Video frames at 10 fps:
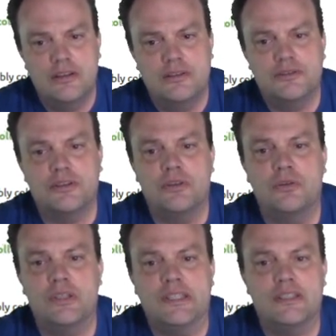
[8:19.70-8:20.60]
So
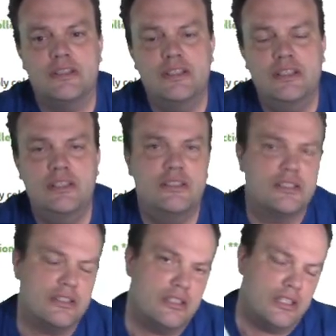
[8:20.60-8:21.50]
it
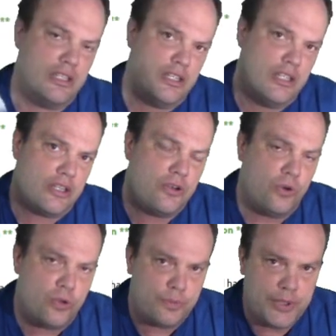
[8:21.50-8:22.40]
needs a
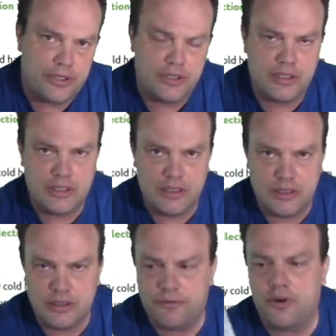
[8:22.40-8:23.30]
cold period in
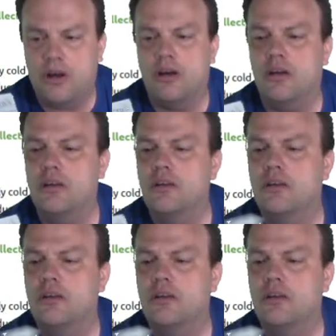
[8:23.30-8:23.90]
the fall.